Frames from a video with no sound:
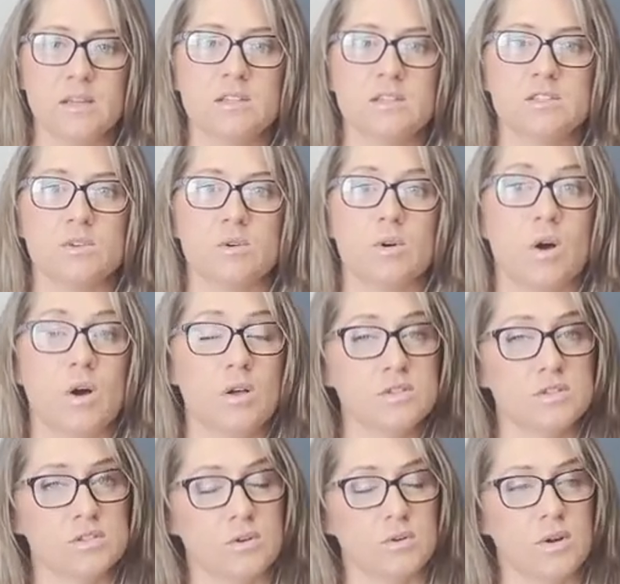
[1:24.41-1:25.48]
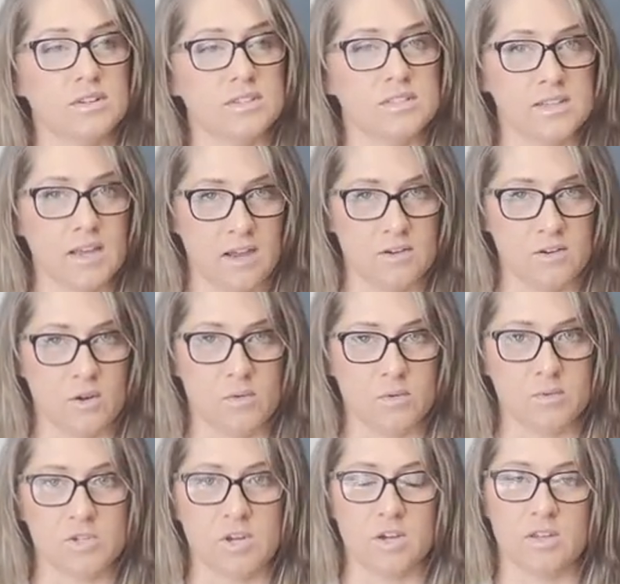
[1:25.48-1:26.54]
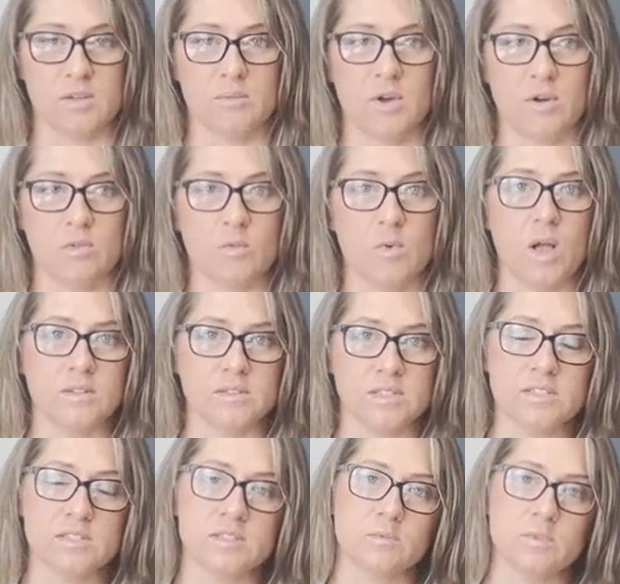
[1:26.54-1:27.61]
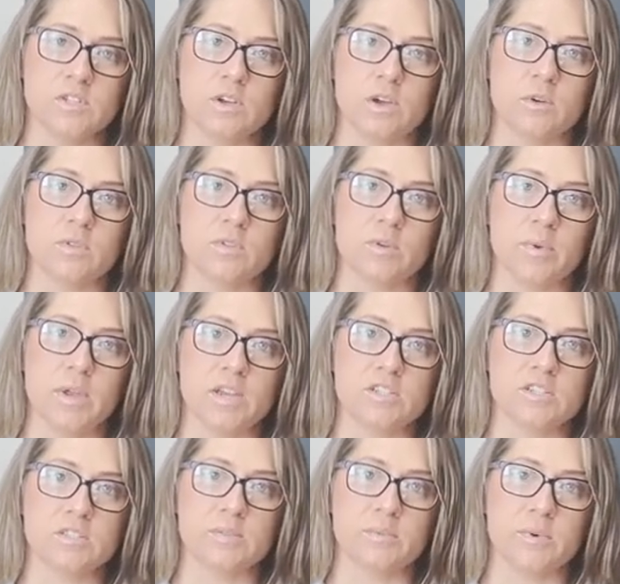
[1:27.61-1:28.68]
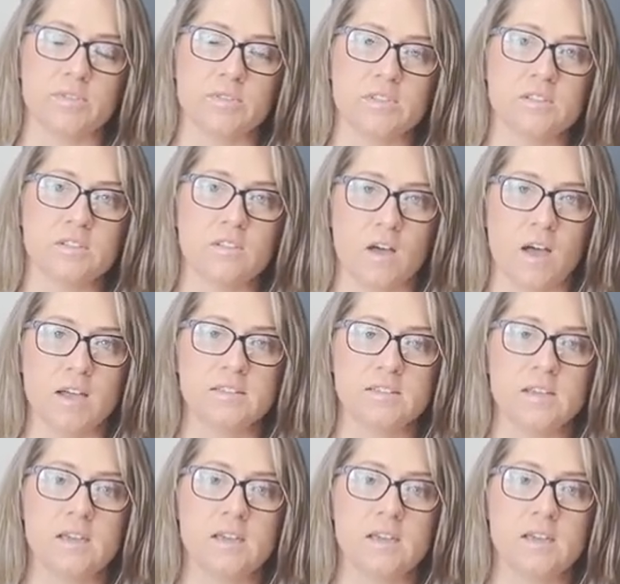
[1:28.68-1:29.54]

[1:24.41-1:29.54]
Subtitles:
So also, on a side note, when we're talking about wellness, and we talk with our patients about this a lot,